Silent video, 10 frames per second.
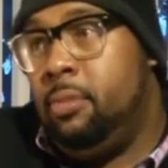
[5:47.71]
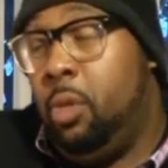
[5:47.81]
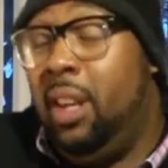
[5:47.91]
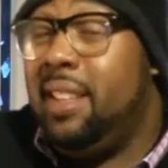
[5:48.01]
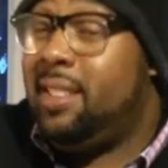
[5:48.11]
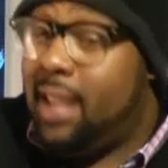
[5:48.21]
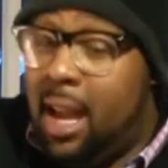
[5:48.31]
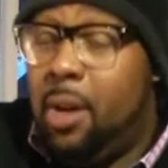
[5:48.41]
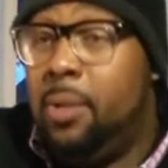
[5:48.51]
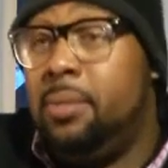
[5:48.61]
Will it
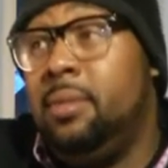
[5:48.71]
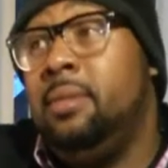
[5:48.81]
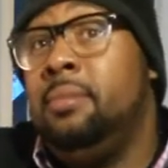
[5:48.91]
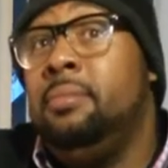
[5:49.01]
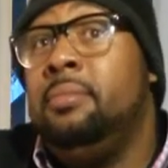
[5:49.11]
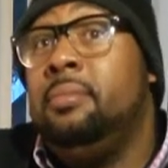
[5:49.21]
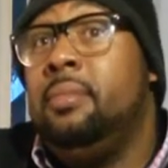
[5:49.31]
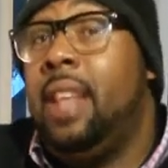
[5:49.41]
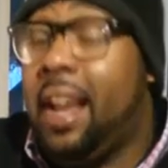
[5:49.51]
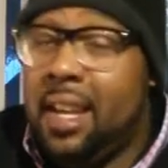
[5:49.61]
sound
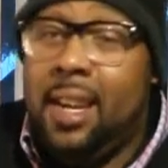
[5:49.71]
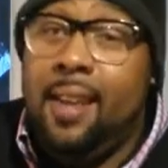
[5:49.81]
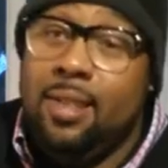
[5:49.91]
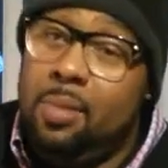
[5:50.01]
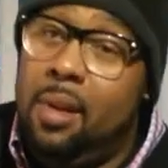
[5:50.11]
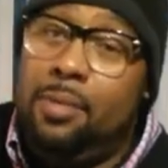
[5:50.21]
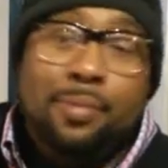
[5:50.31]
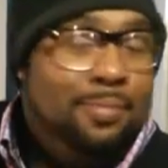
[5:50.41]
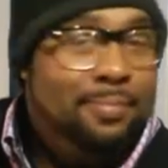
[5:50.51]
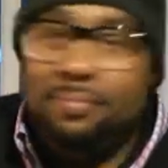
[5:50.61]
like a Ken
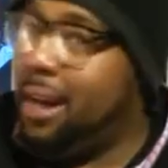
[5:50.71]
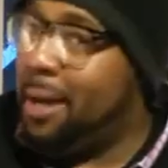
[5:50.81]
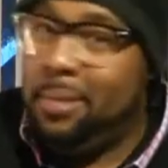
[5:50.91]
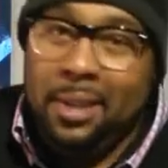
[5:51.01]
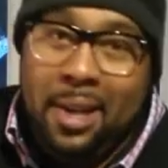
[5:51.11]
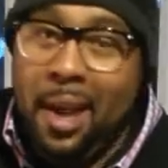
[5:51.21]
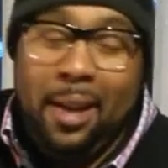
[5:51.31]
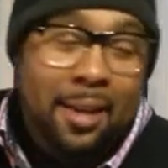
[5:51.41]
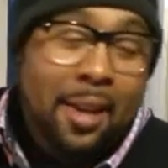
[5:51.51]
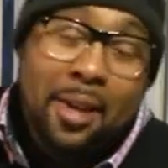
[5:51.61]
Smith? Probably
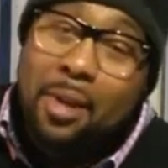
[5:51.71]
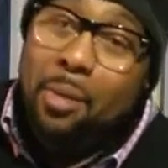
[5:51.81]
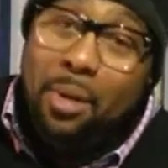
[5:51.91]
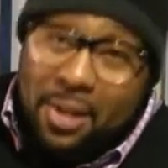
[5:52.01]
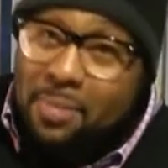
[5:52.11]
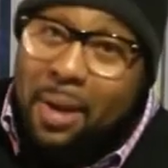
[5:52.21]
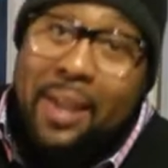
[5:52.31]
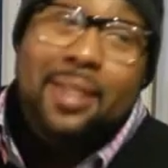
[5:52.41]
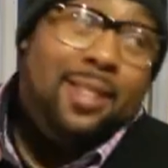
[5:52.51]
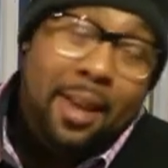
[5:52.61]
not. Will this
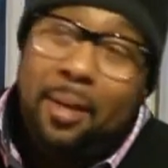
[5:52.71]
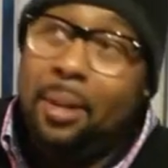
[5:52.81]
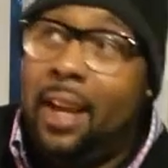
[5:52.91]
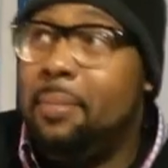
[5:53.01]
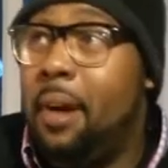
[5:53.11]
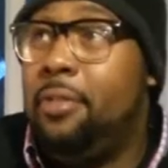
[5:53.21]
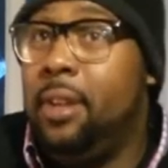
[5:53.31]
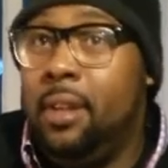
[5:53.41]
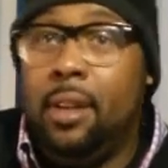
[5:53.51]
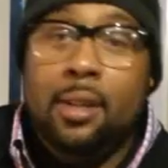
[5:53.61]
bass sound like my
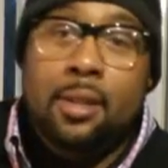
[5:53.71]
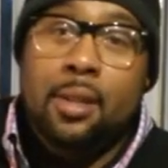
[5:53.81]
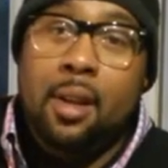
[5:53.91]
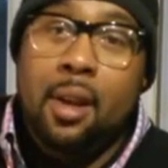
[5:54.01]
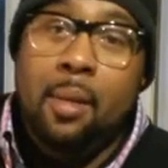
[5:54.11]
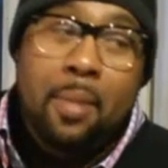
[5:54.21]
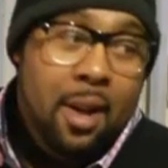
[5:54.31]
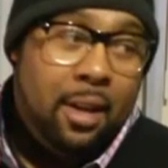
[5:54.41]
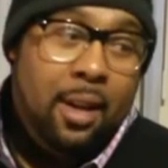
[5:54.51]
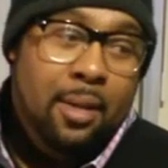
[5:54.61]
Fender
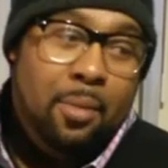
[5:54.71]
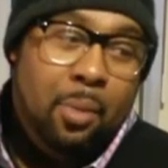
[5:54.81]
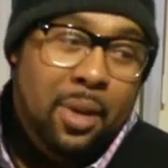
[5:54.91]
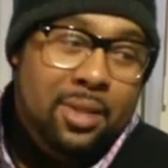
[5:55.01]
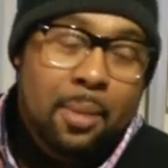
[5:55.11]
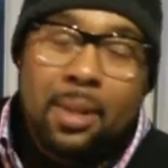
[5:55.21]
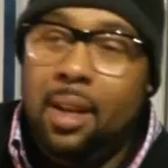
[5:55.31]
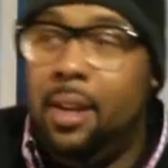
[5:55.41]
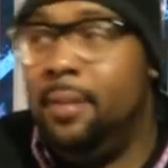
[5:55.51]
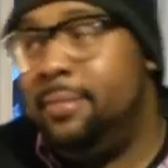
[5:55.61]
American once I'm
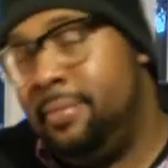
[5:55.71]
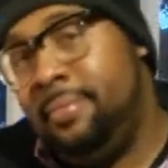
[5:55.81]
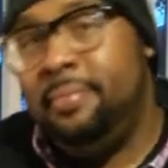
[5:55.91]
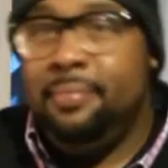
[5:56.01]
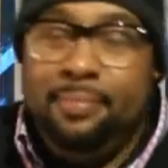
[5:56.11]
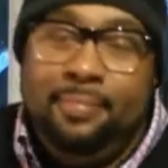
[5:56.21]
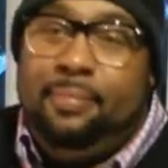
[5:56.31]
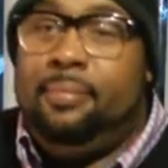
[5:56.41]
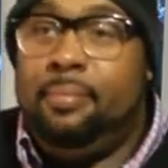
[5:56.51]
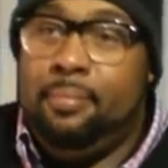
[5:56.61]
done?
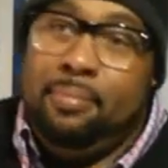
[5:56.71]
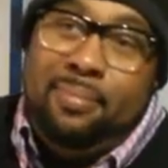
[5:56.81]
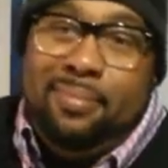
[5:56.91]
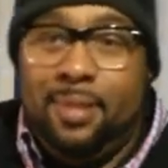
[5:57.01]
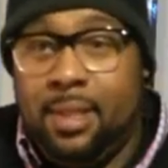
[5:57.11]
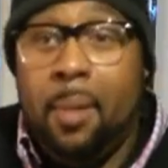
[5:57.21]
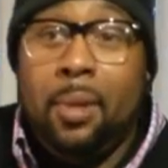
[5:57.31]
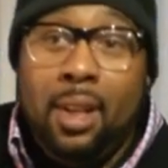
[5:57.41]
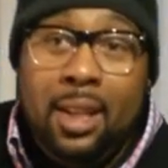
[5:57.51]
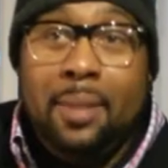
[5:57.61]

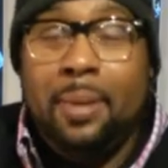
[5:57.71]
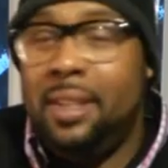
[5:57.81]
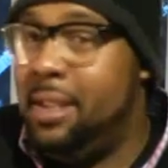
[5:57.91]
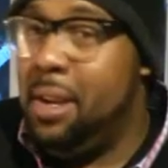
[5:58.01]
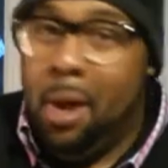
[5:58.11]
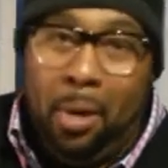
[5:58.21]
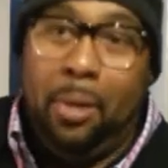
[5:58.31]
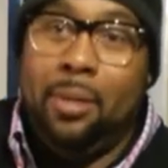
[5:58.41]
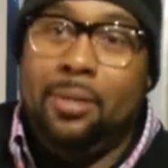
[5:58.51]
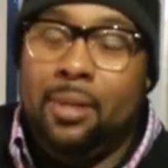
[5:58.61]
Similarly, but
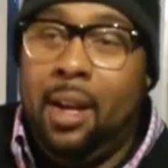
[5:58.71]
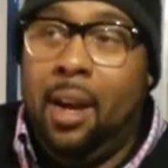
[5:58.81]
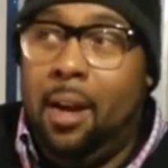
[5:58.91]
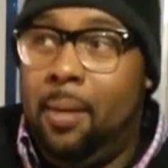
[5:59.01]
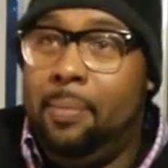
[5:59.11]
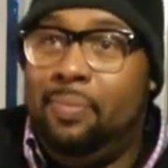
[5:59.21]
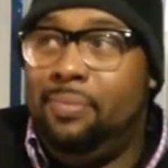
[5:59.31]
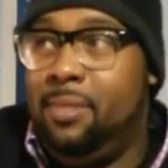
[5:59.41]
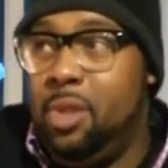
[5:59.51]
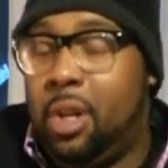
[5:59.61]
no.
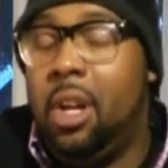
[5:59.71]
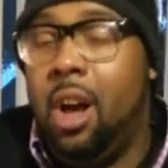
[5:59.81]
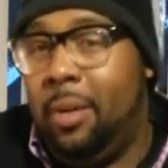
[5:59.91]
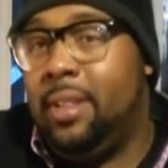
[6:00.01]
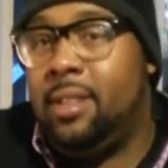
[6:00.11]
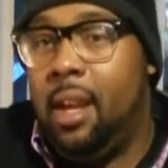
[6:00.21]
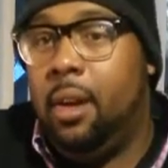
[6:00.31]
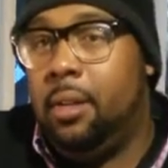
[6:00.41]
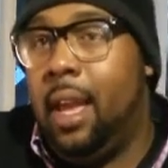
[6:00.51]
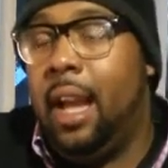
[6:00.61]
You can always
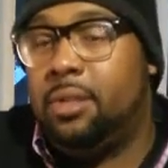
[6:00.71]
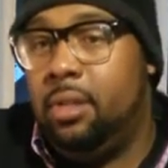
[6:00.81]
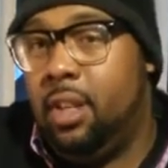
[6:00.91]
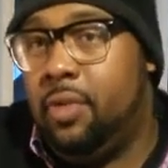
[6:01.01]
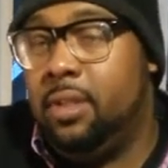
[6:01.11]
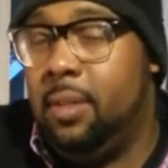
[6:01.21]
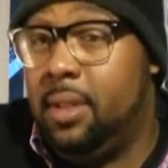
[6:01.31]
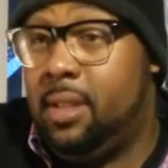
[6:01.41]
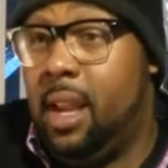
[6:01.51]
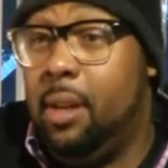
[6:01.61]
tell the actual difference of the
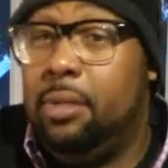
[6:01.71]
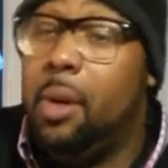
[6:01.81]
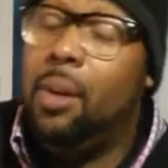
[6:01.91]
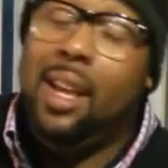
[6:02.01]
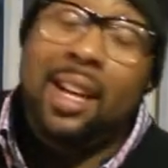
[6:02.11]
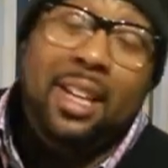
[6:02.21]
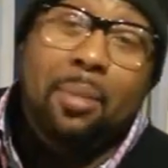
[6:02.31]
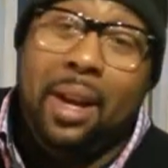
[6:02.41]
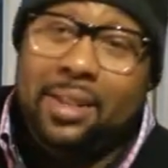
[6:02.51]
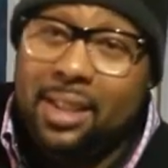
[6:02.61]
sound. Don't let
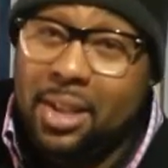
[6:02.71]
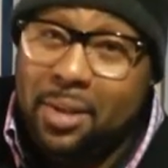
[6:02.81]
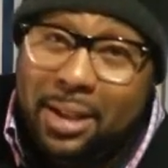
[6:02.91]
anybody tell you